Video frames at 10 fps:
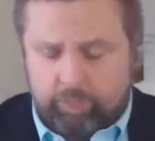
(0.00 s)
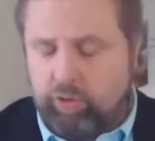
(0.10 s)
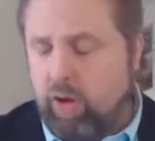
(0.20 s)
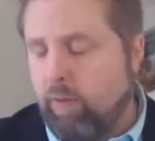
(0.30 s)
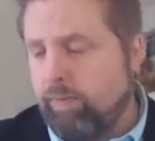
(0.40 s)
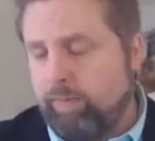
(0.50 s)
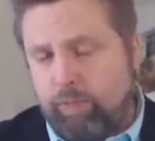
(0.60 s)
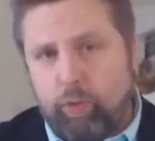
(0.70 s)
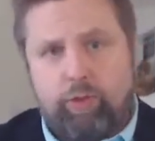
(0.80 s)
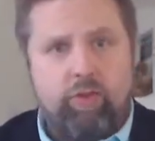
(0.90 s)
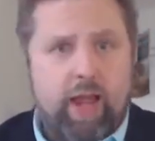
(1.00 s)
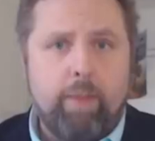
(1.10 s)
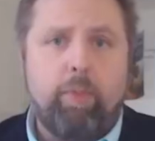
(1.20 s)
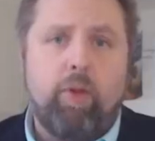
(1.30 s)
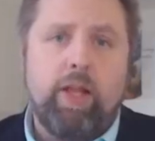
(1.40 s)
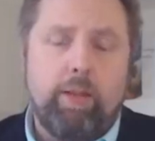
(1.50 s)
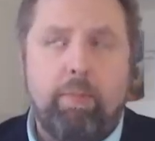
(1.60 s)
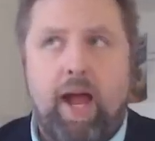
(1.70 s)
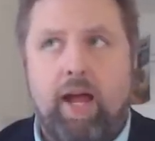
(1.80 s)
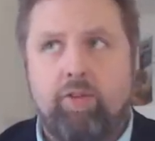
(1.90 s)
So, for example, in the
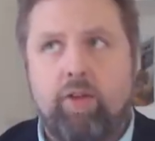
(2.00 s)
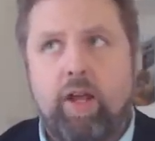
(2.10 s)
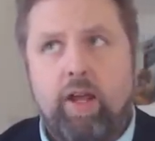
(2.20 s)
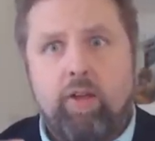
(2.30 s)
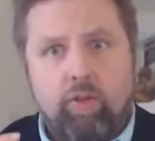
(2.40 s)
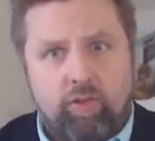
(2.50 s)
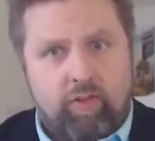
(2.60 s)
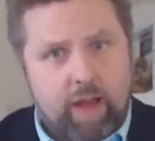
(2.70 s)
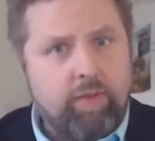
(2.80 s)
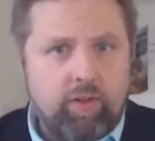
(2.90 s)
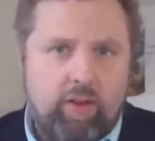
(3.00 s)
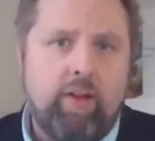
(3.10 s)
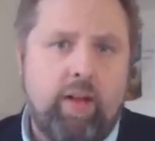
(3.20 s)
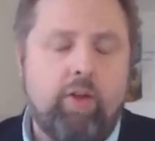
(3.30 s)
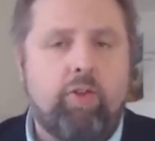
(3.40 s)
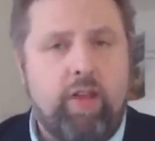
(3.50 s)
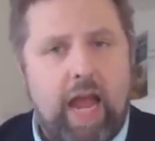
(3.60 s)
past 17 years,